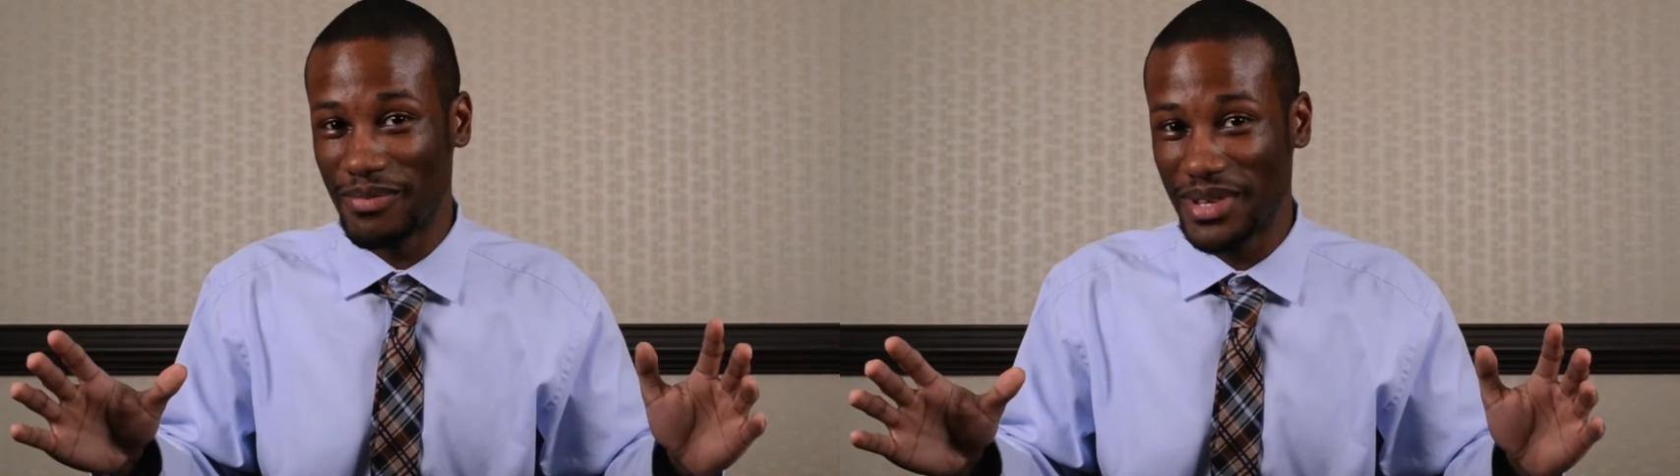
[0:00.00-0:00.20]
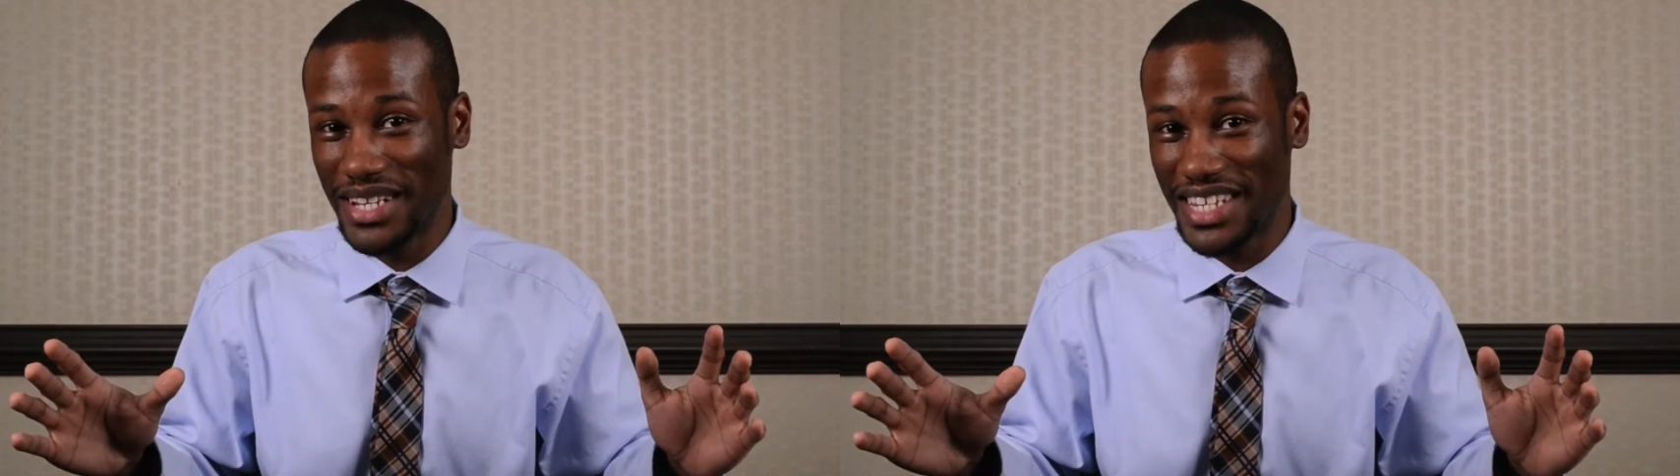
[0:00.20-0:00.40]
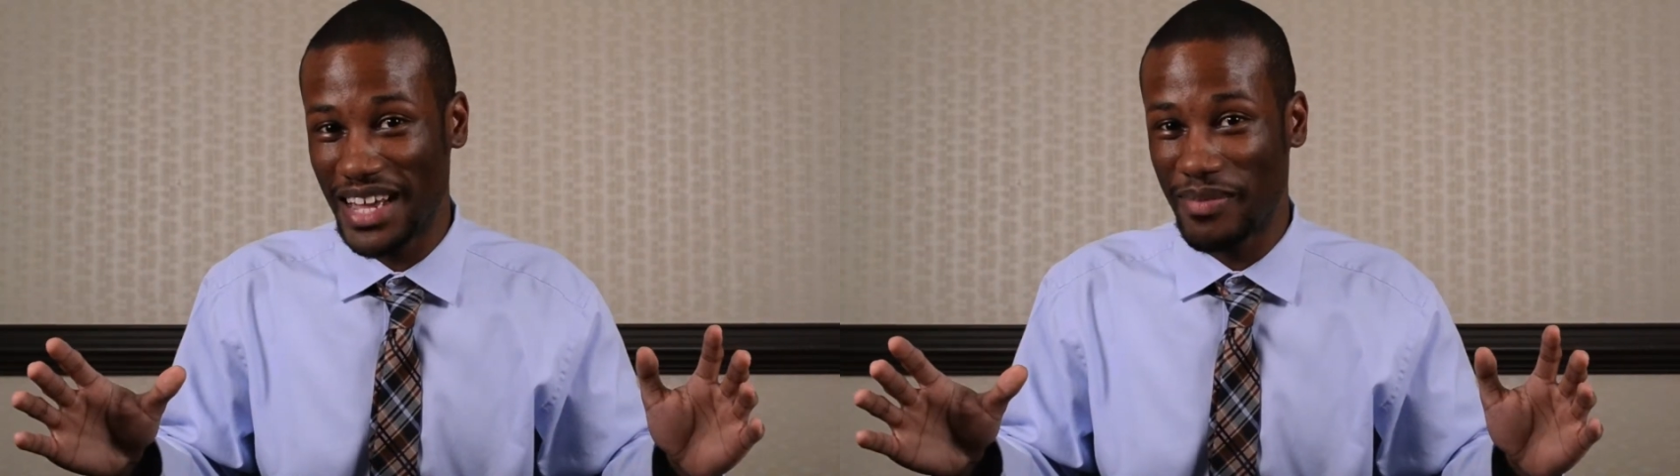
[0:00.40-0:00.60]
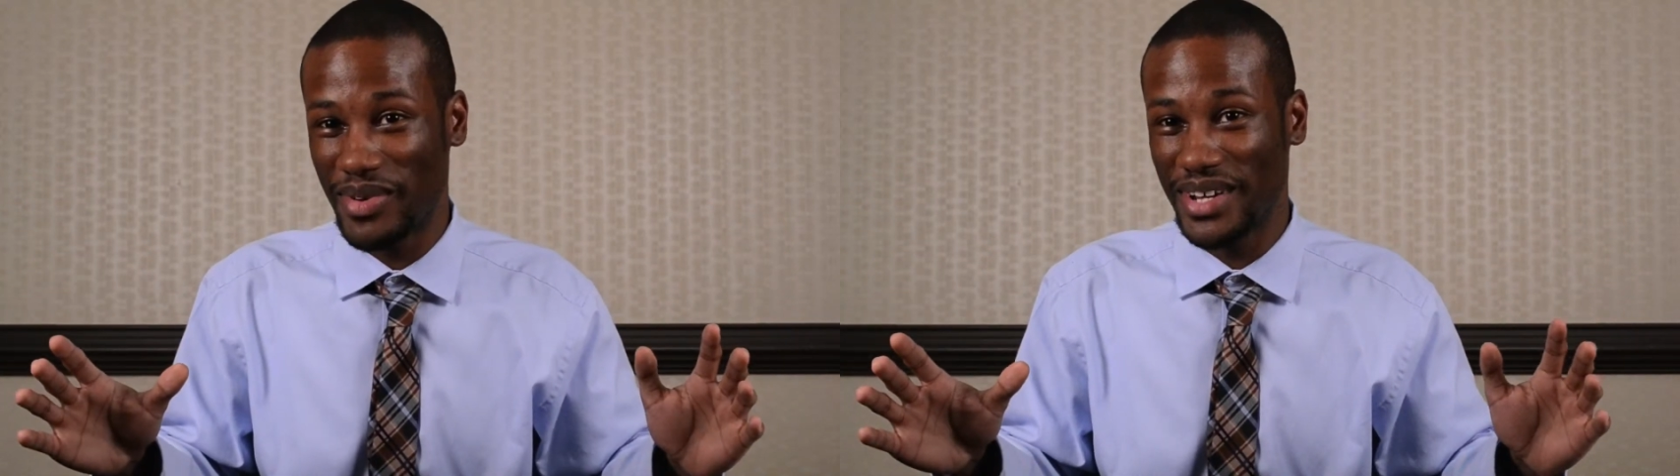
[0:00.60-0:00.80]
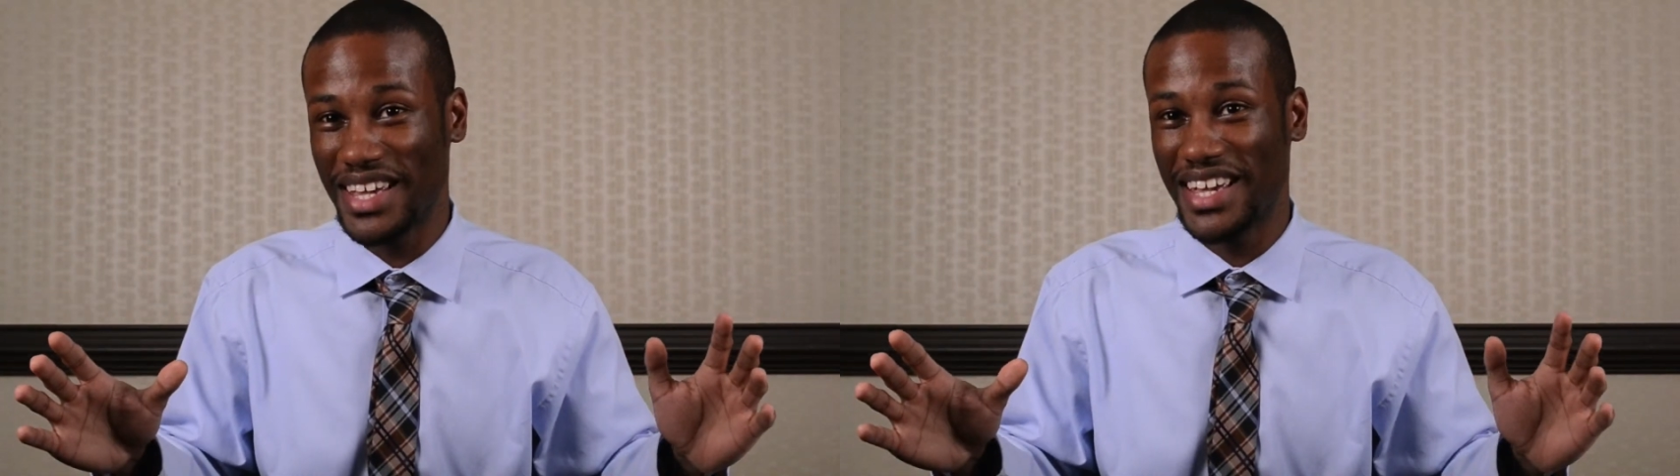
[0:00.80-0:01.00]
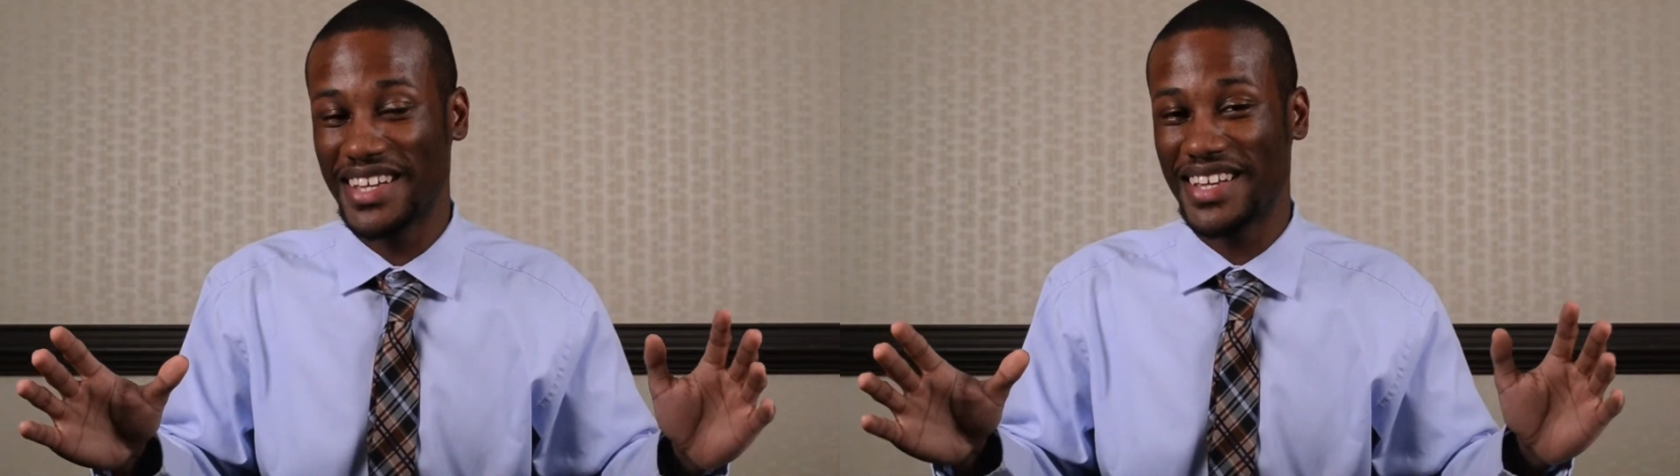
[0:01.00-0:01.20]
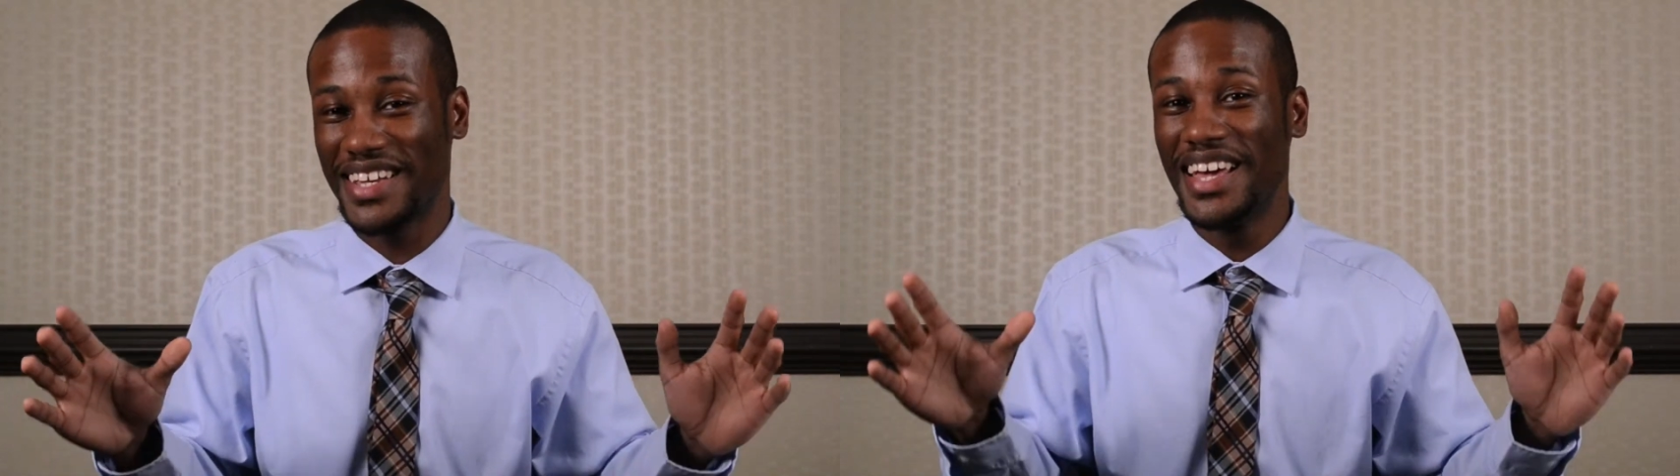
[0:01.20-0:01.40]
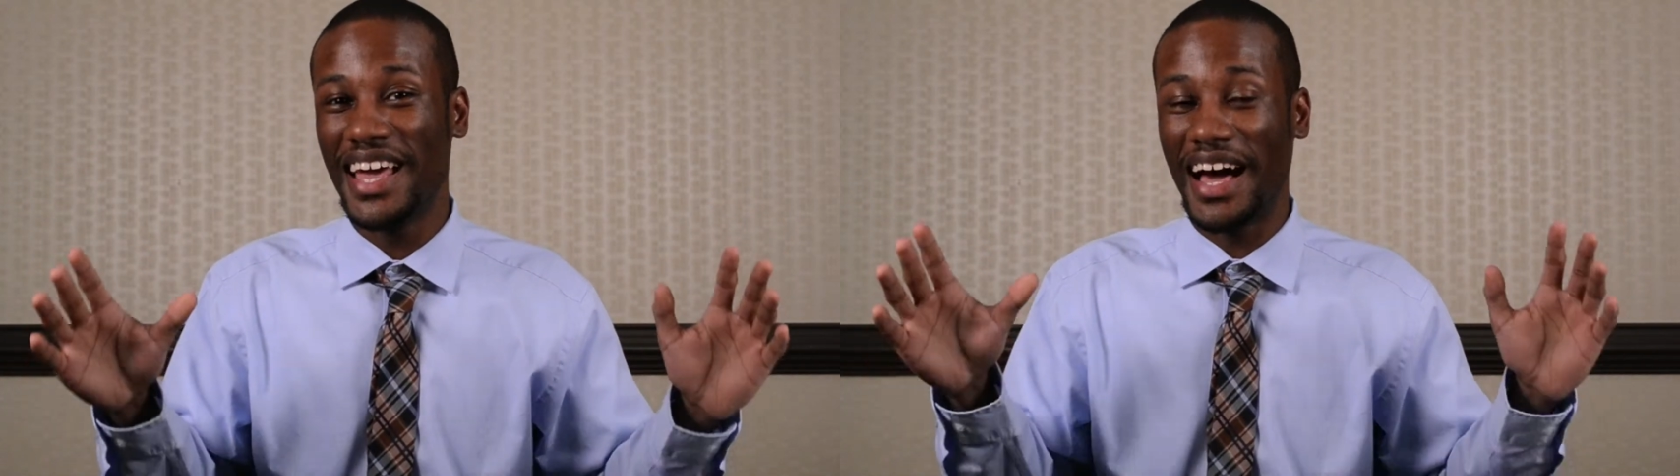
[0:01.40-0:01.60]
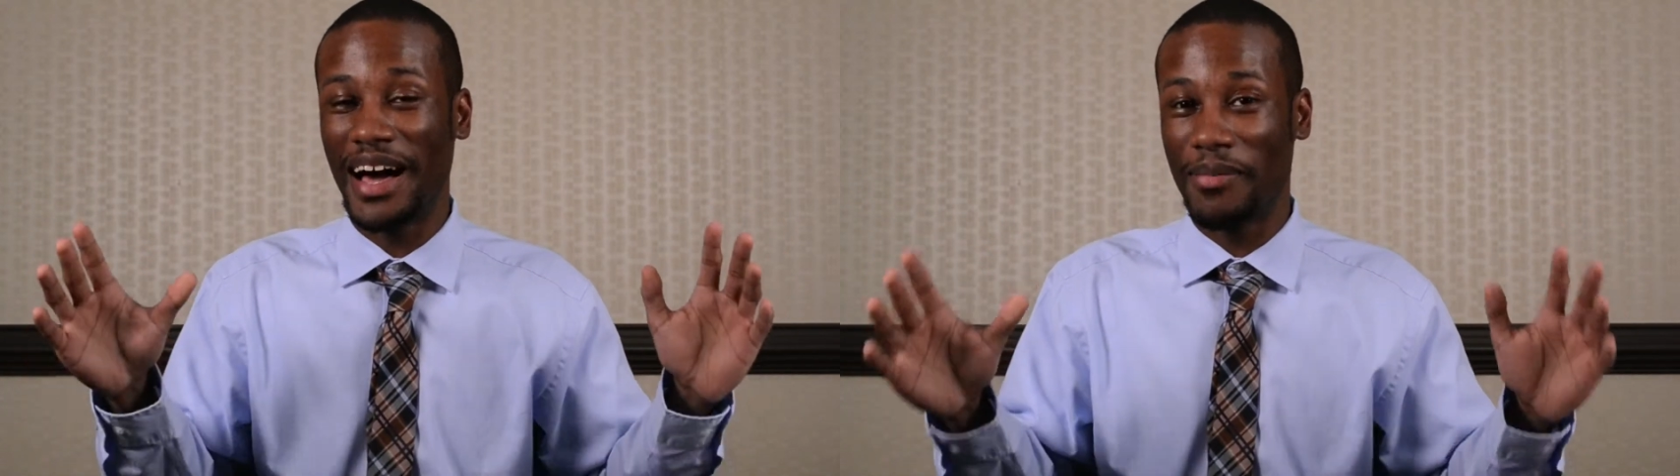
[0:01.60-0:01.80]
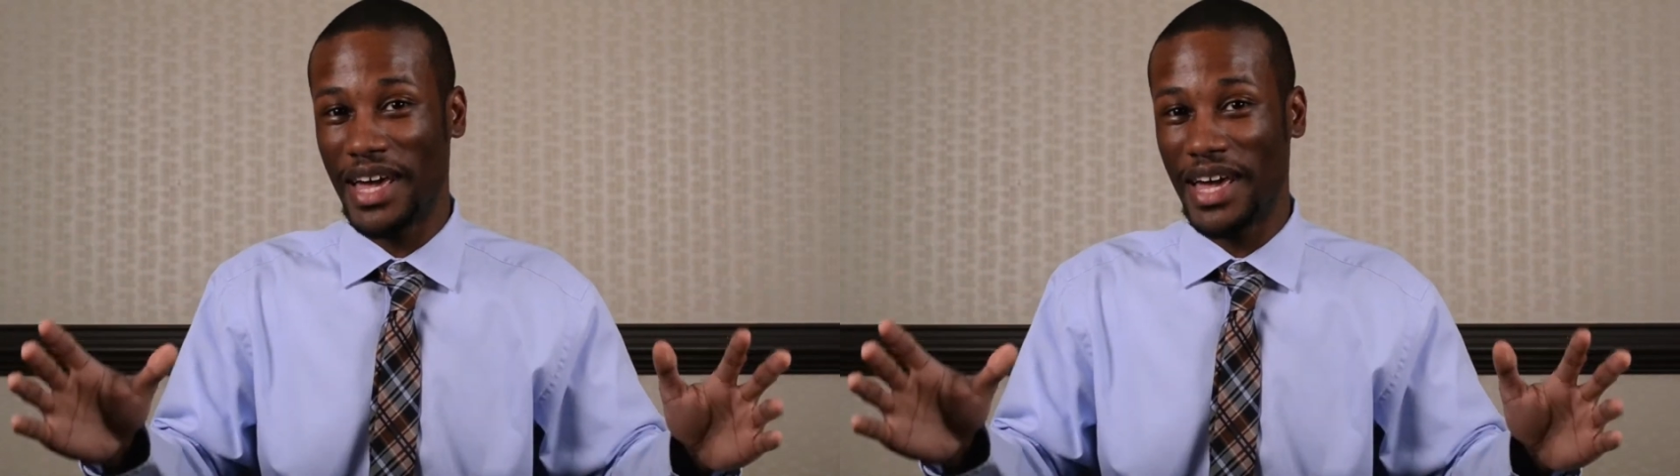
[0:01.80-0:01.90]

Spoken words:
to be John Boyega. I'm